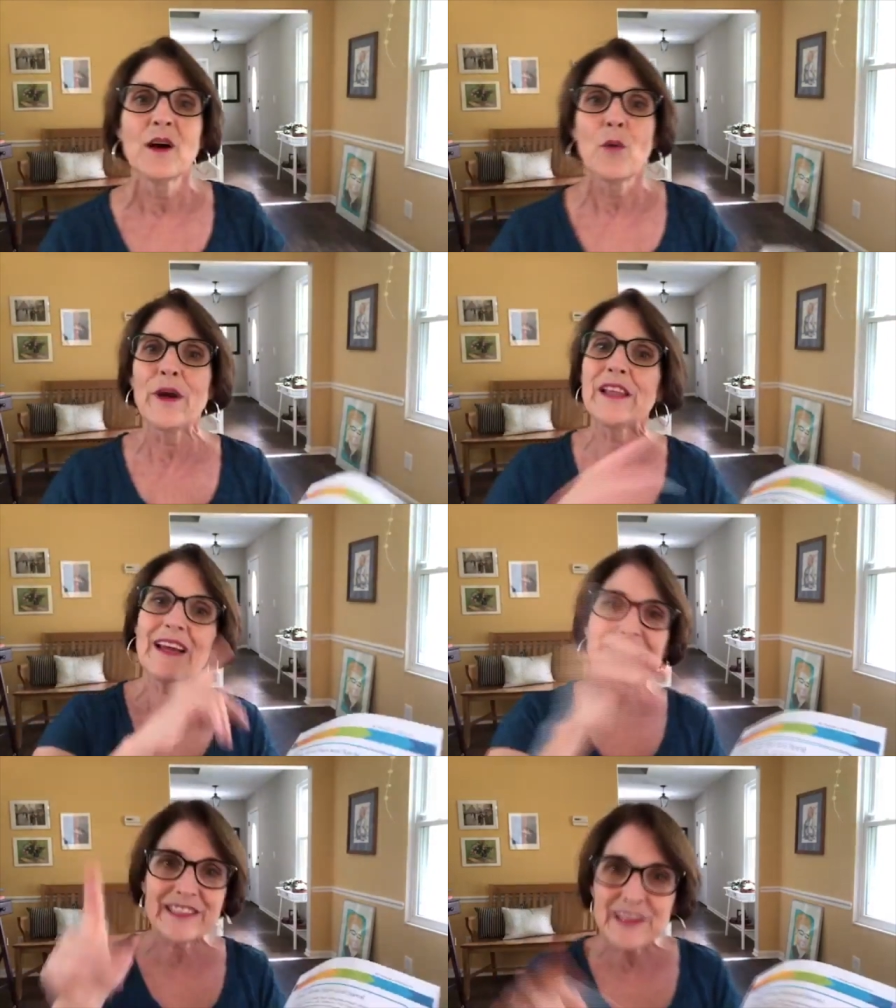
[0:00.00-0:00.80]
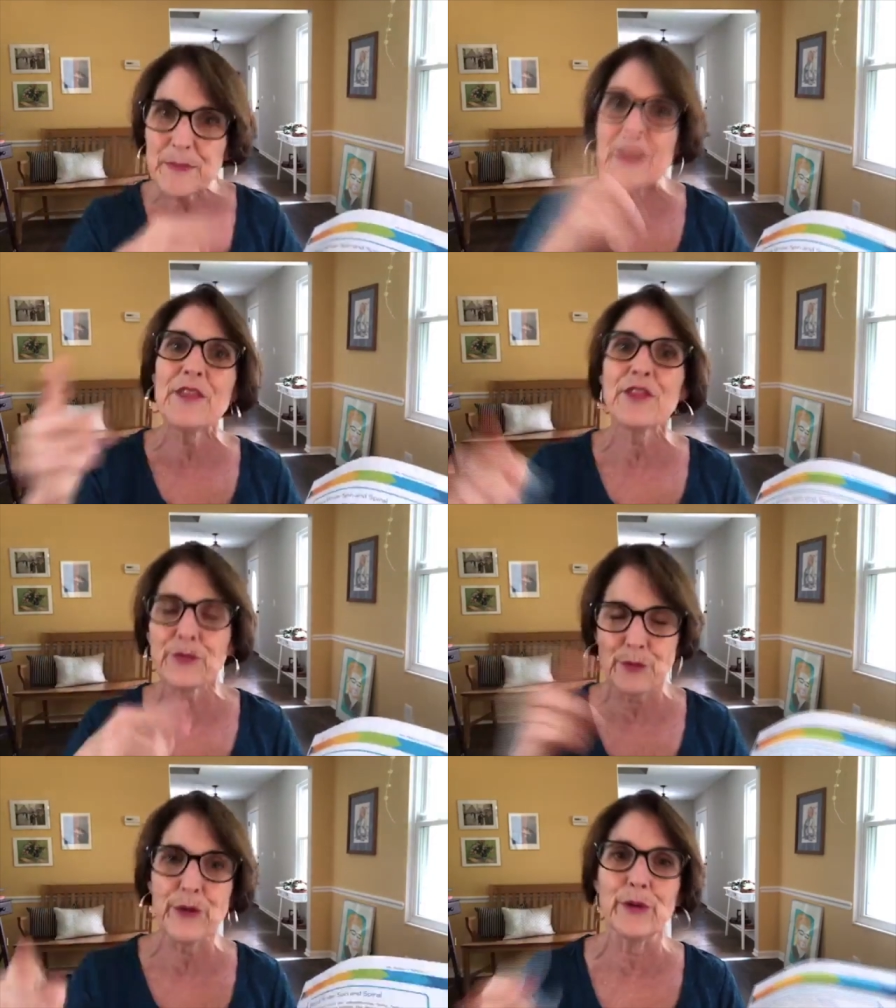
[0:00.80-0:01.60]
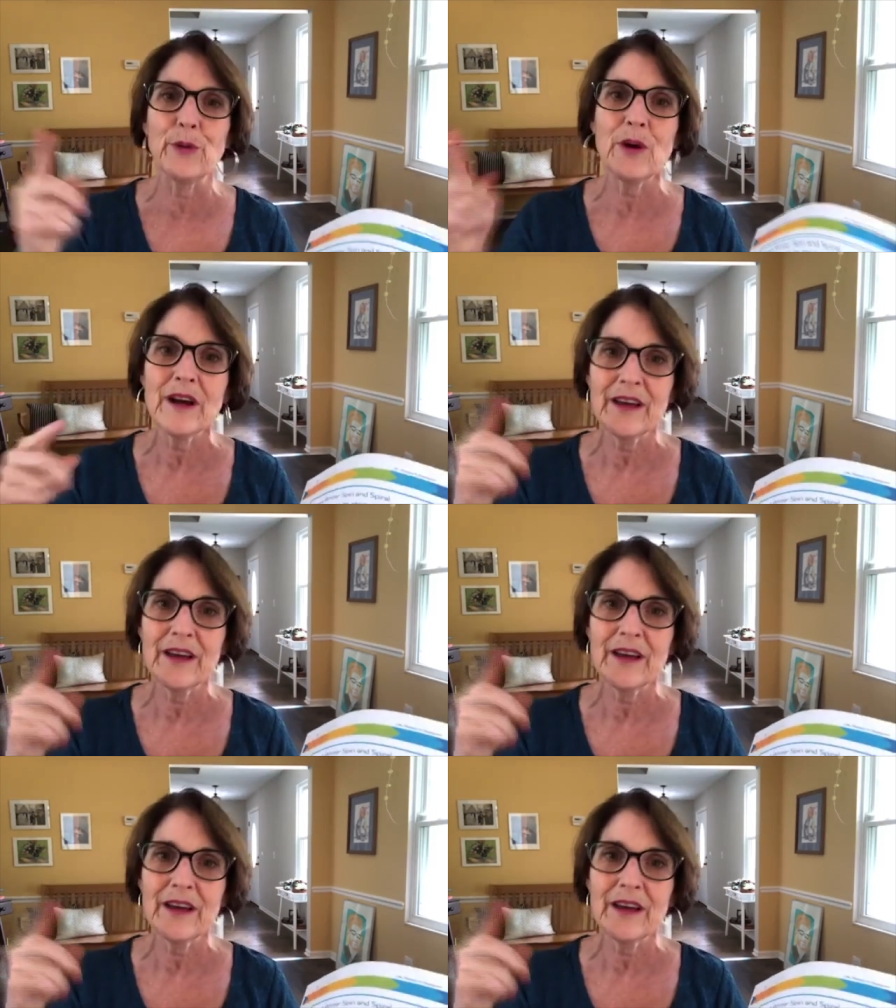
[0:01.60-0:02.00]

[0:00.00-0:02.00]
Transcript: we like to spin through